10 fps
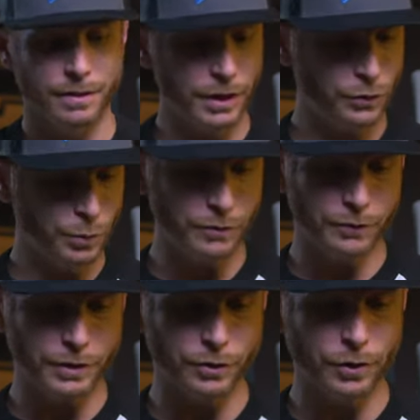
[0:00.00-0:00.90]
This one
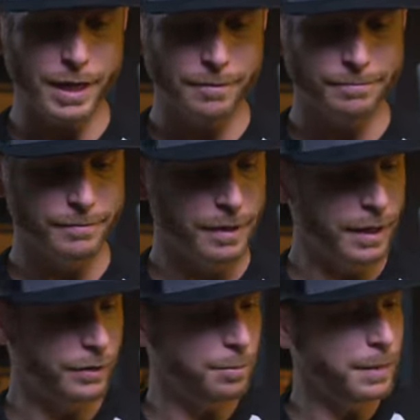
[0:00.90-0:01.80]
fits great.
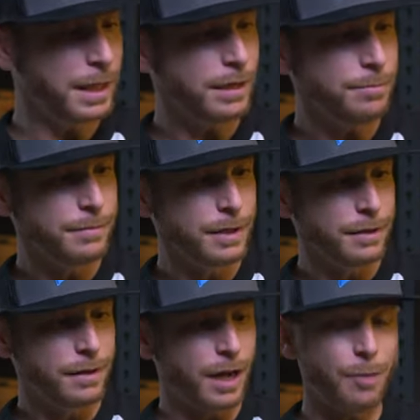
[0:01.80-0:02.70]
It's a medium.
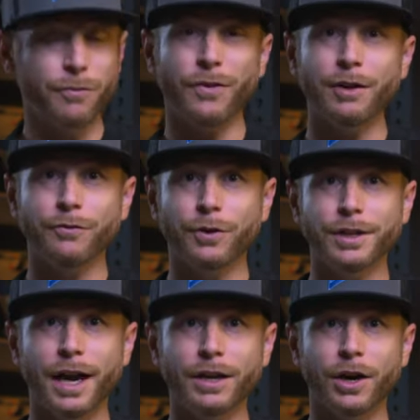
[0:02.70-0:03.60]
I'm five foot
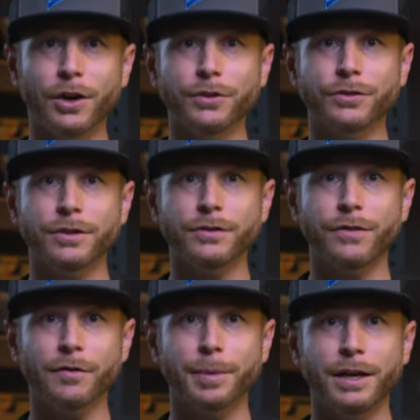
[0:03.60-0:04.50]
nine,
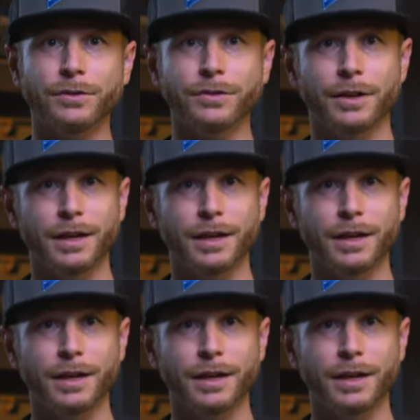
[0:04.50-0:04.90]
165 pounds,